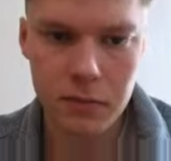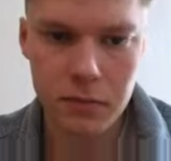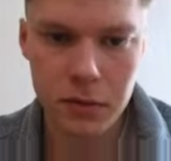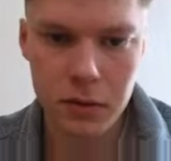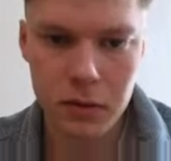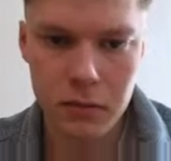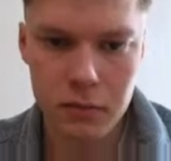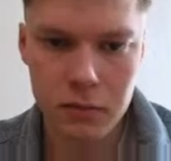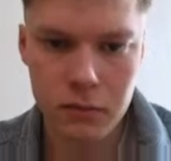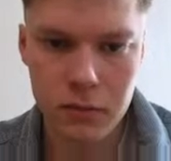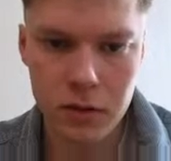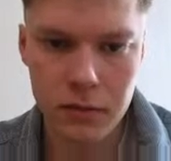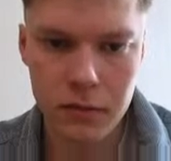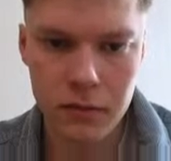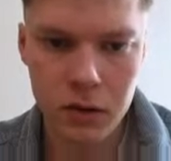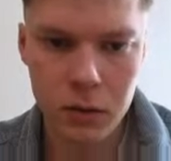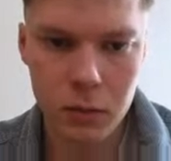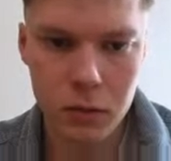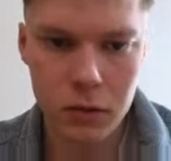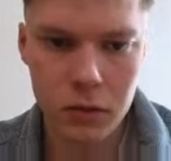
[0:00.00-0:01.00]
be
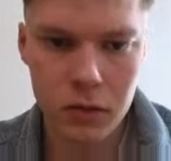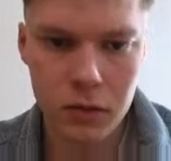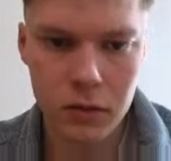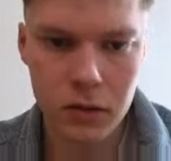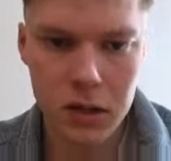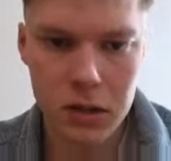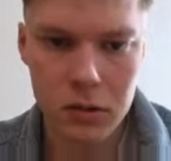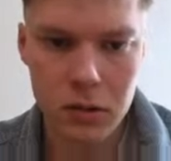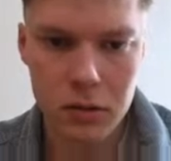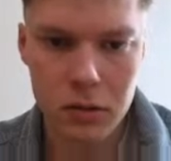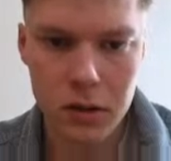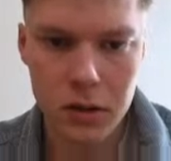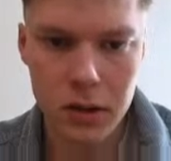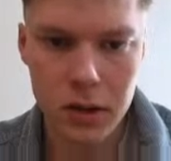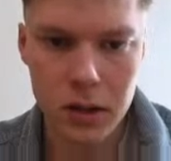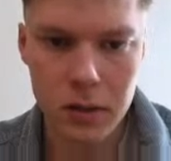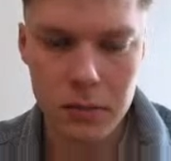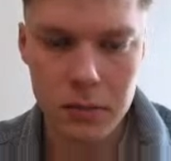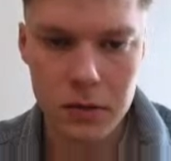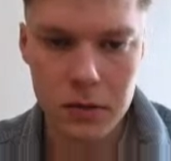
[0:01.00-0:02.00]
roughly what? Downloading
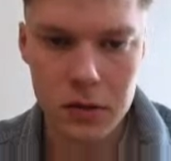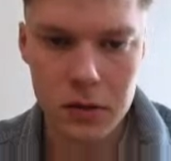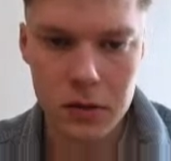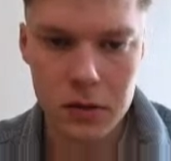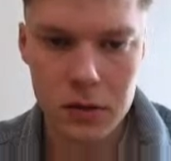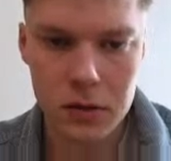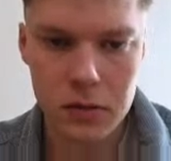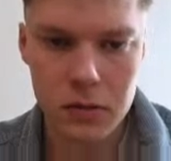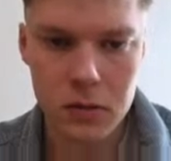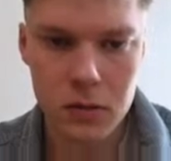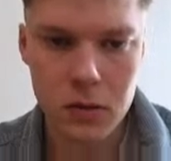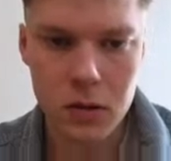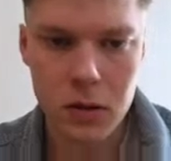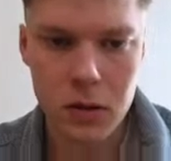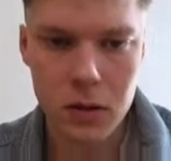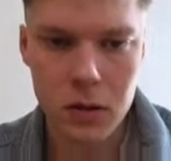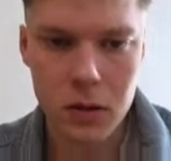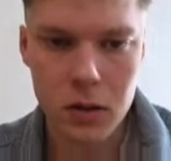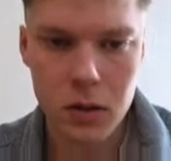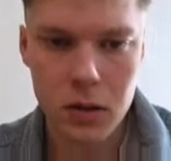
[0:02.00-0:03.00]
update
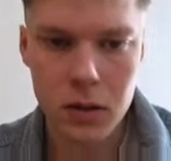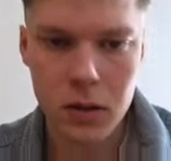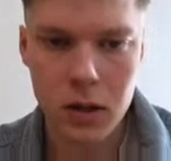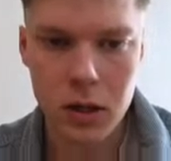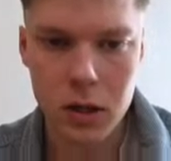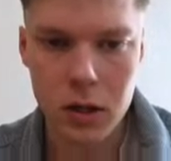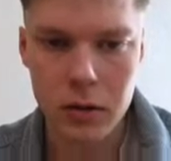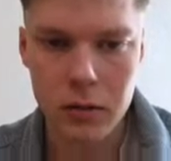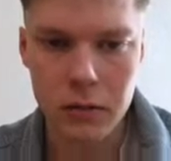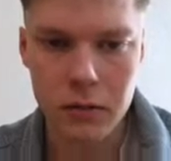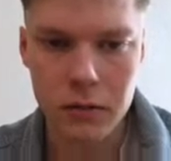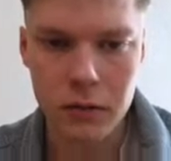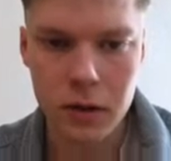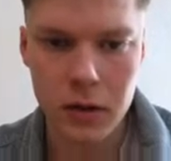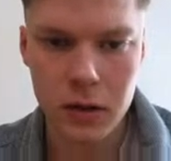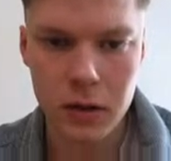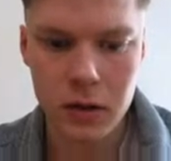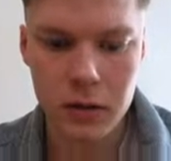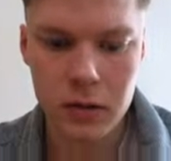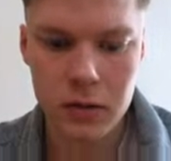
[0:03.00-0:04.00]

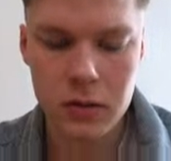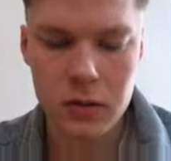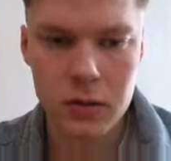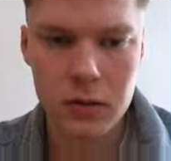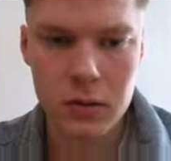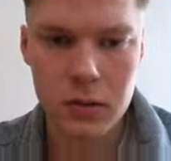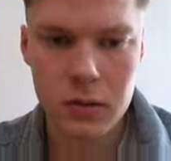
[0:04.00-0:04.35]
artifact.